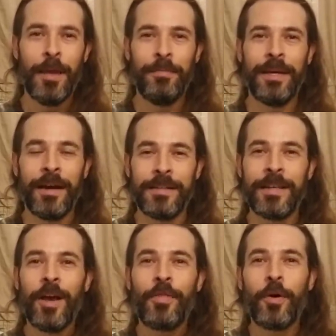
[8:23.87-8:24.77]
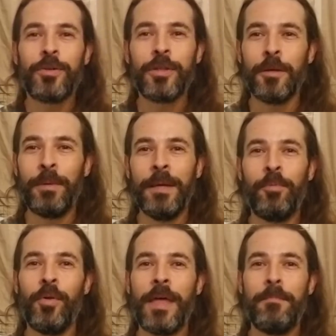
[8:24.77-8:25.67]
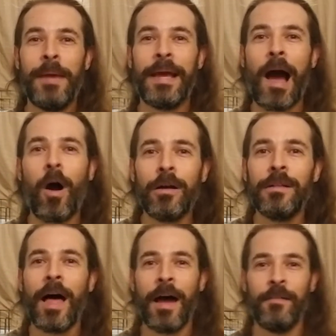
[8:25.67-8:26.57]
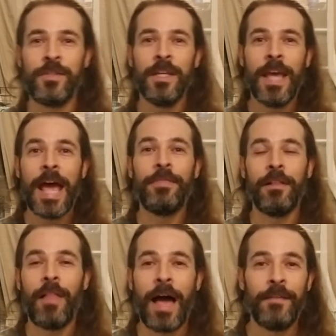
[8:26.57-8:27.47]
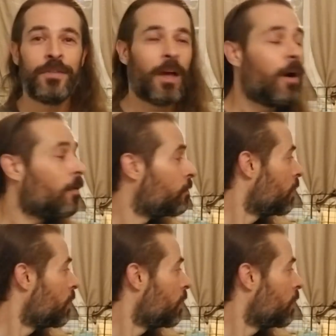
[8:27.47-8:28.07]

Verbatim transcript: because those are the people that make our lives and the lives of